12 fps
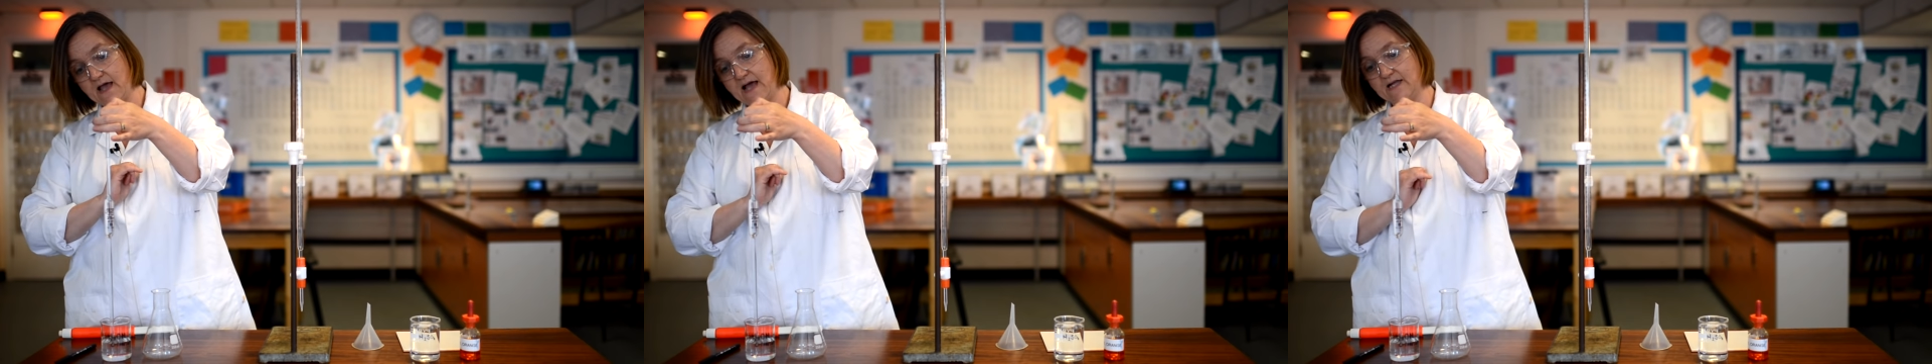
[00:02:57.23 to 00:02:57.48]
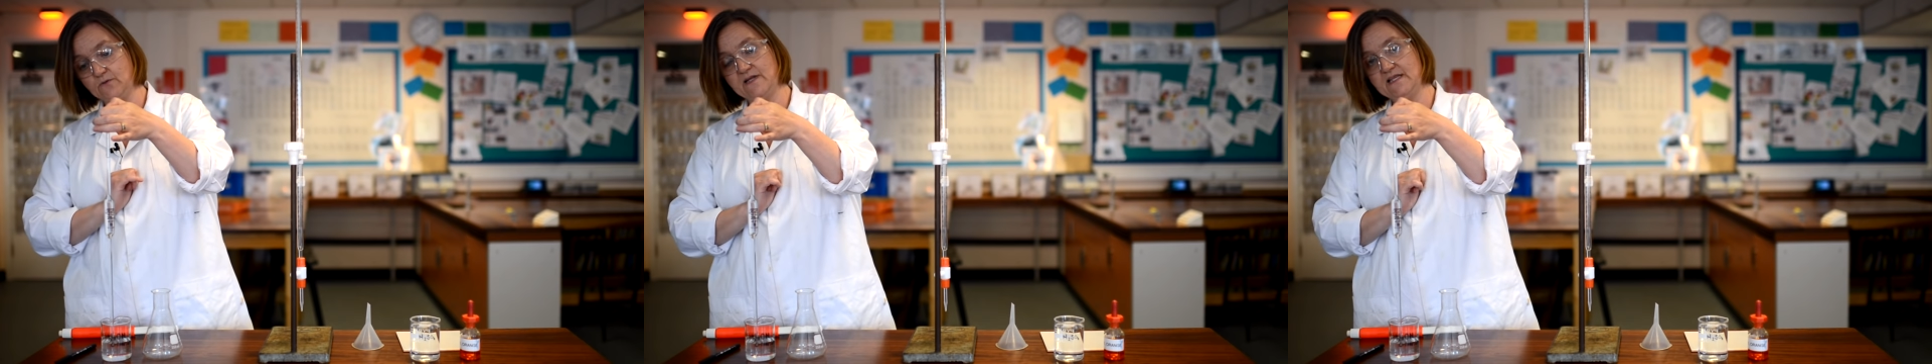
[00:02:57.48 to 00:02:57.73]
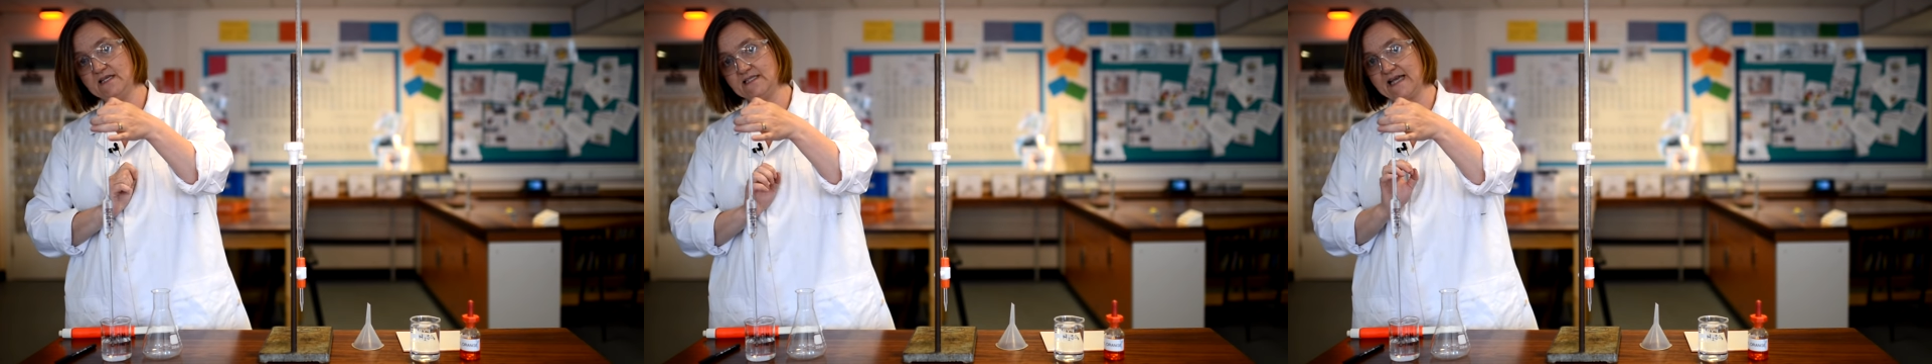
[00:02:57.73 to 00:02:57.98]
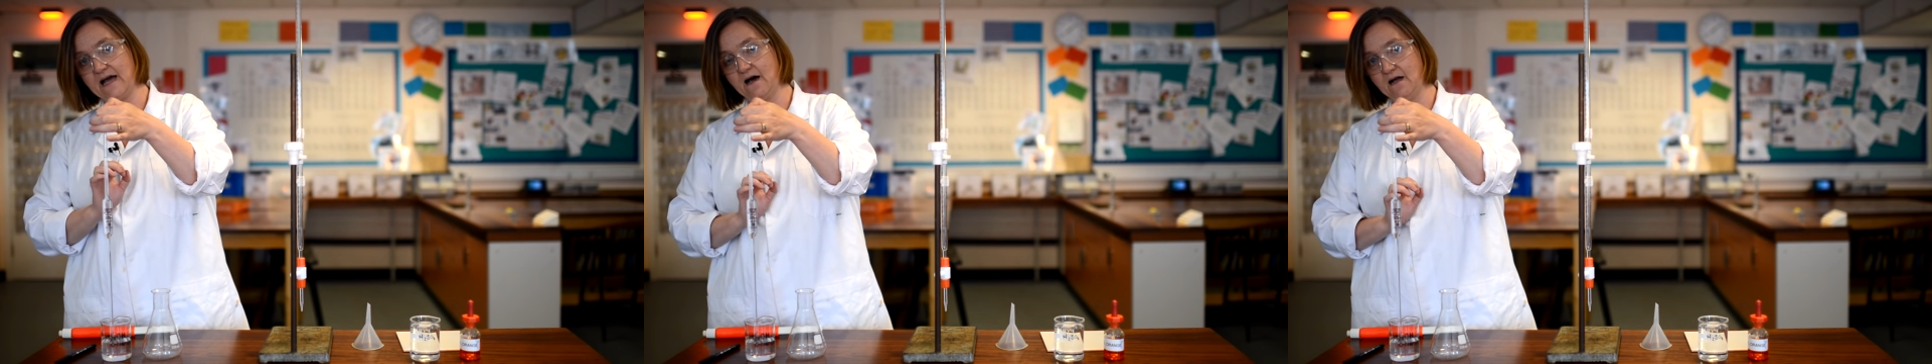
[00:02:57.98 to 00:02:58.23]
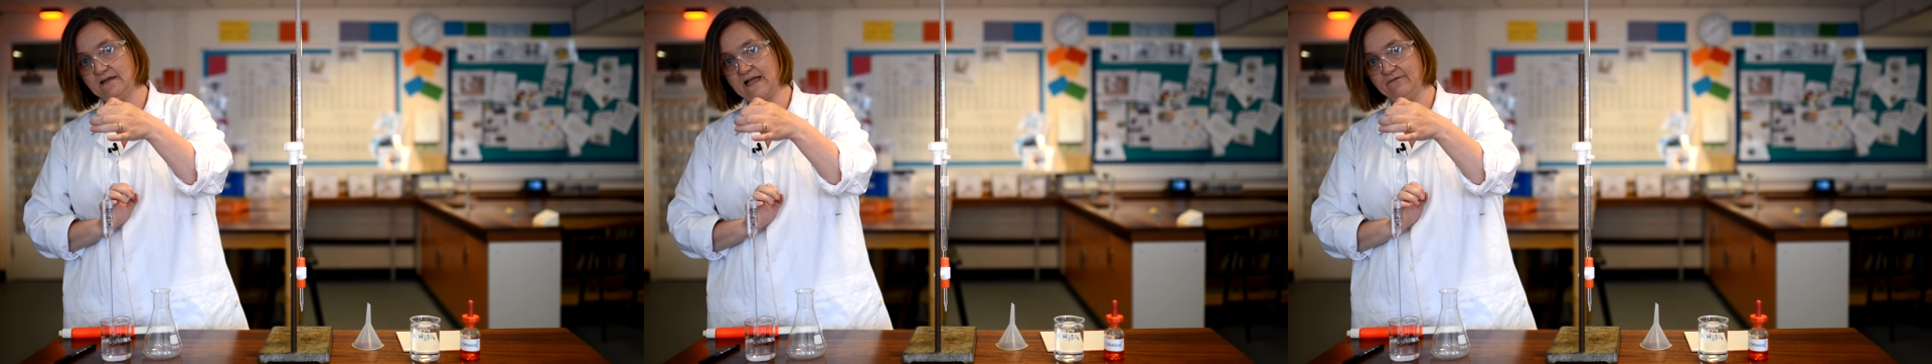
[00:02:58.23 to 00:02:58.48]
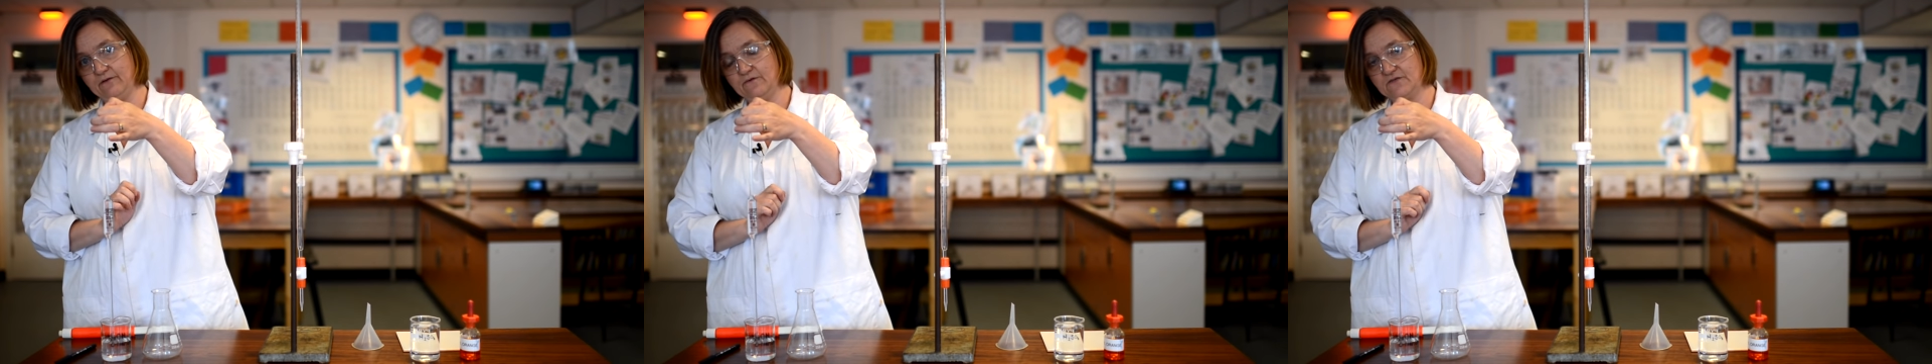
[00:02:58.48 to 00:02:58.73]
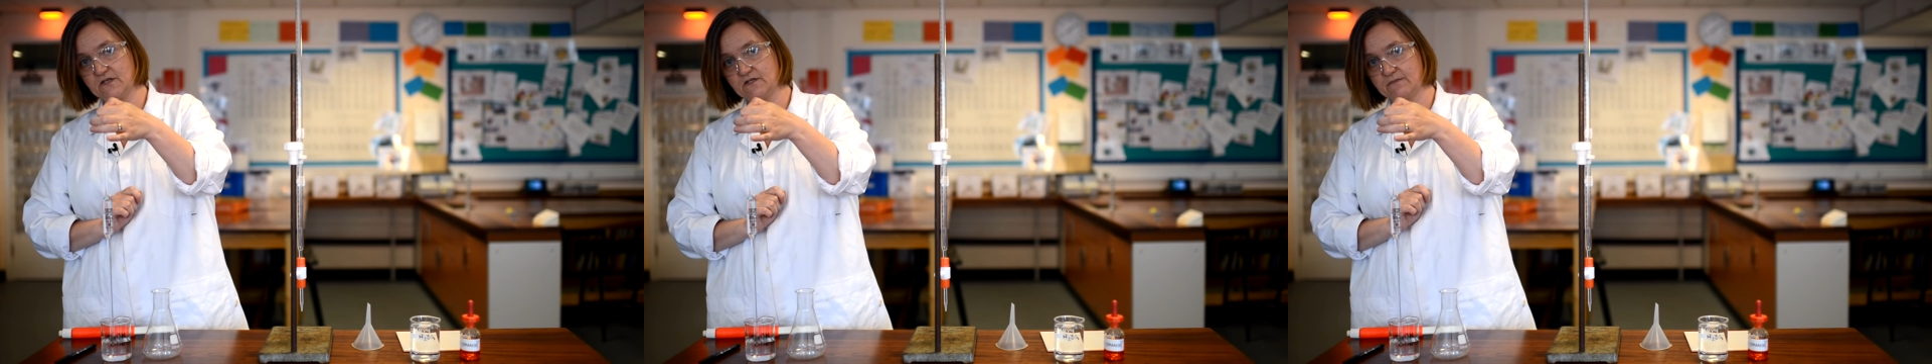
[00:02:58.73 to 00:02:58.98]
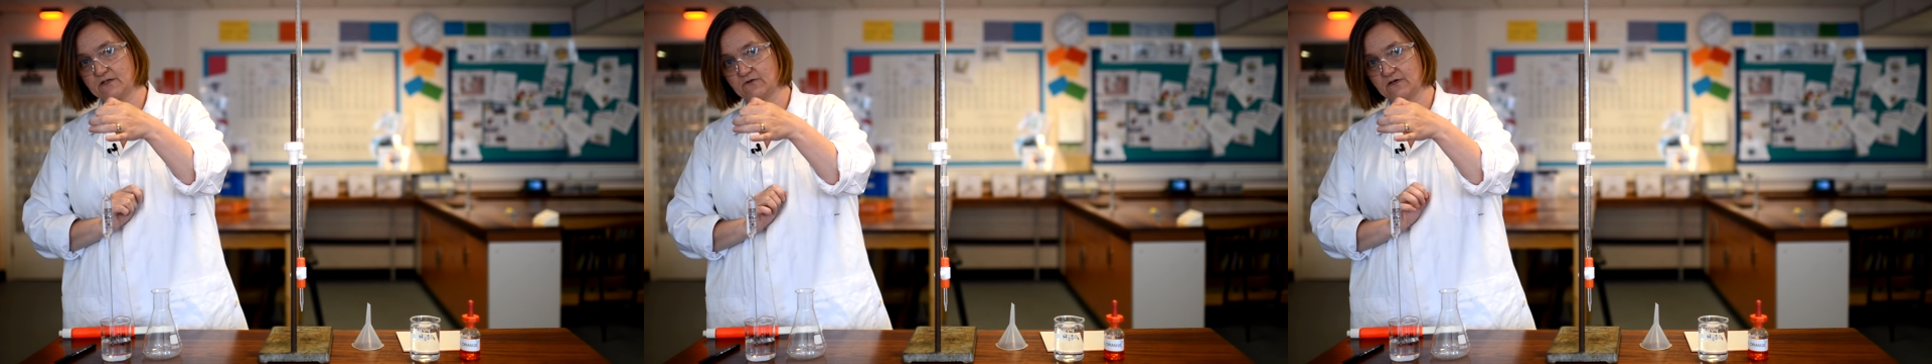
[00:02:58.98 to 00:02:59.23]
and we need to get our level of
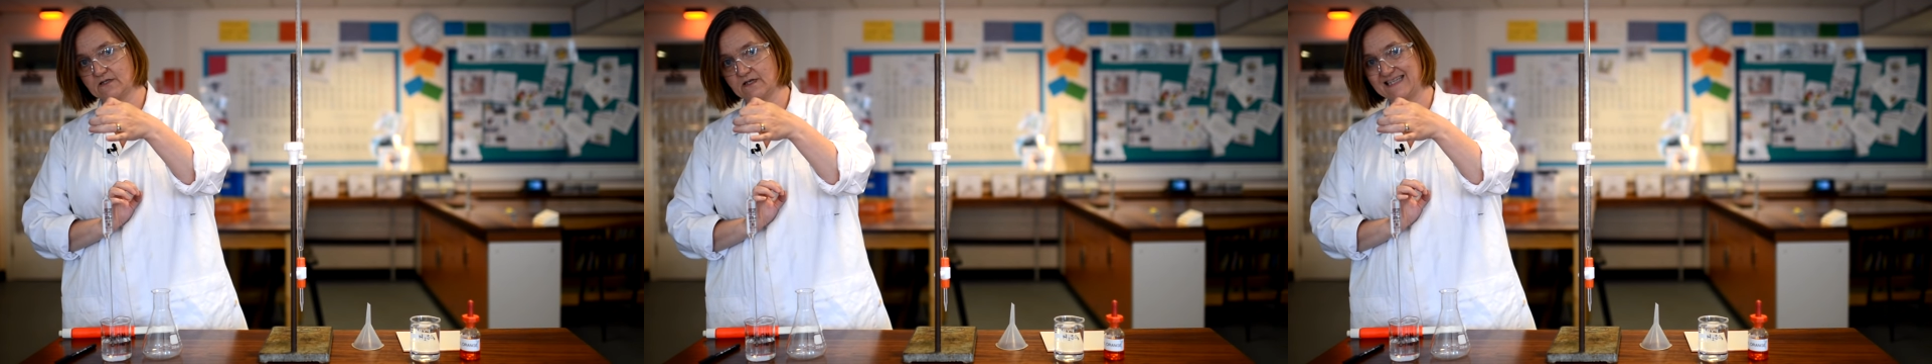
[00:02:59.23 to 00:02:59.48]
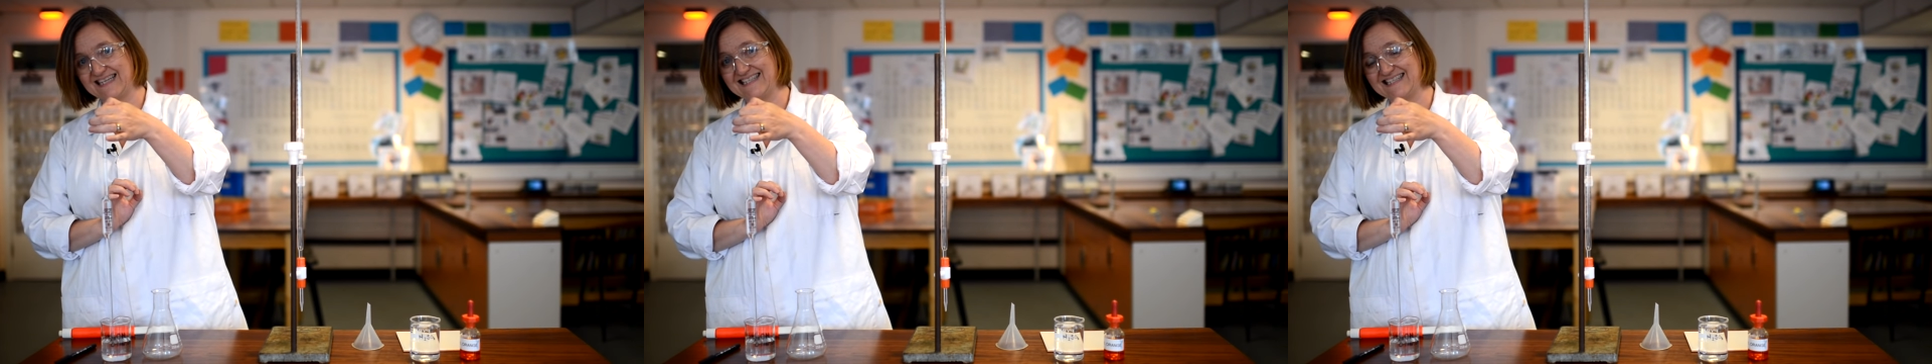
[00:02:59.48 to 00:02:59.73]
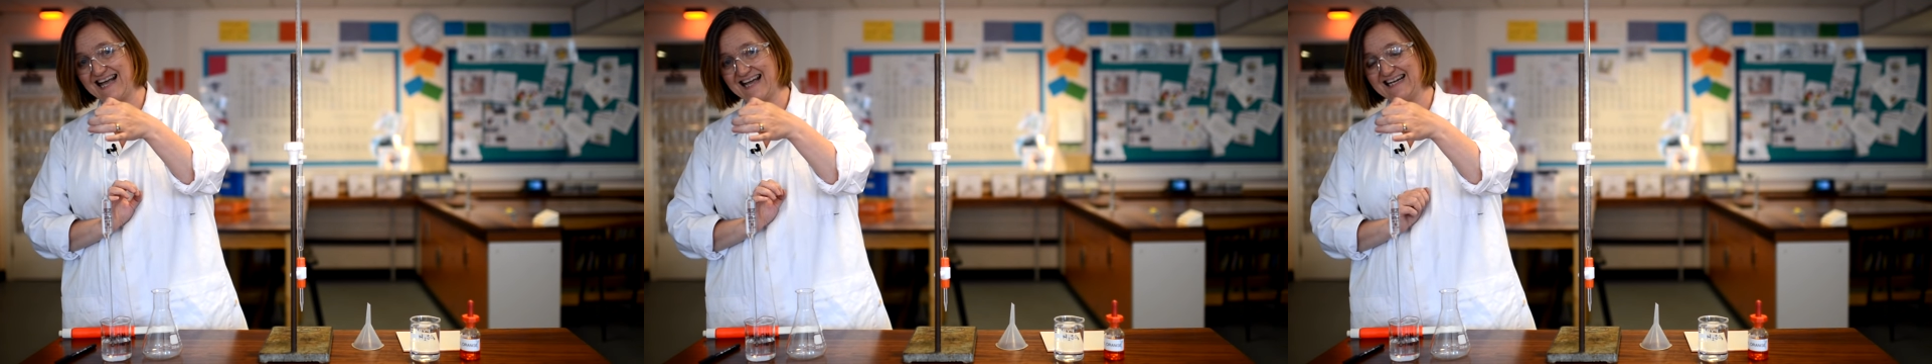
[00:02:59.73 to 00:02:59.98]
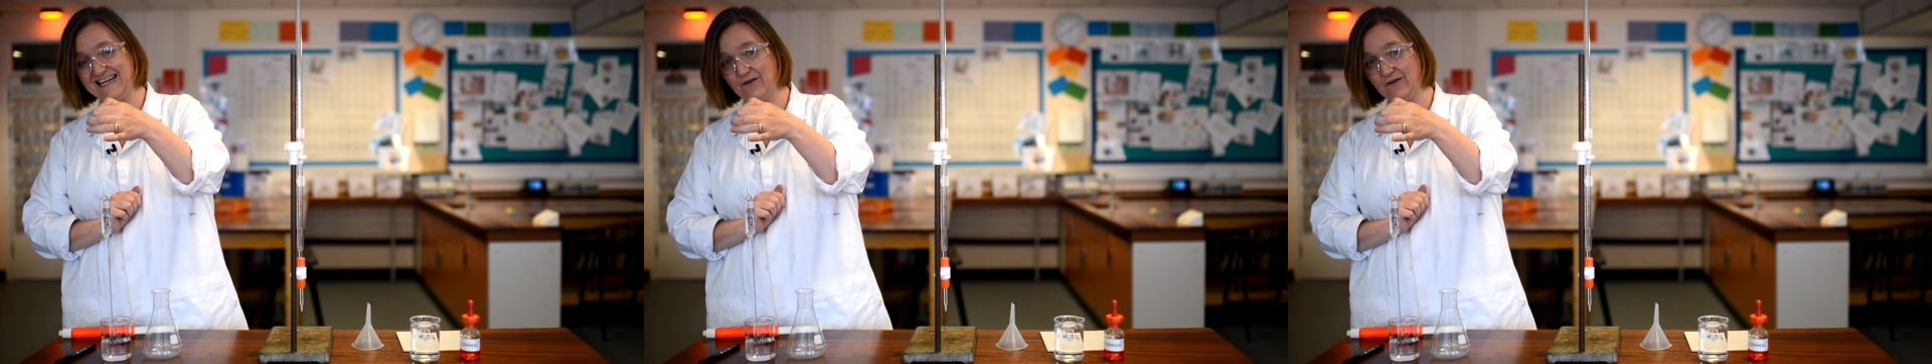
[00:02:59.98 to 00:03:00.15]
sodium hydroxide exactly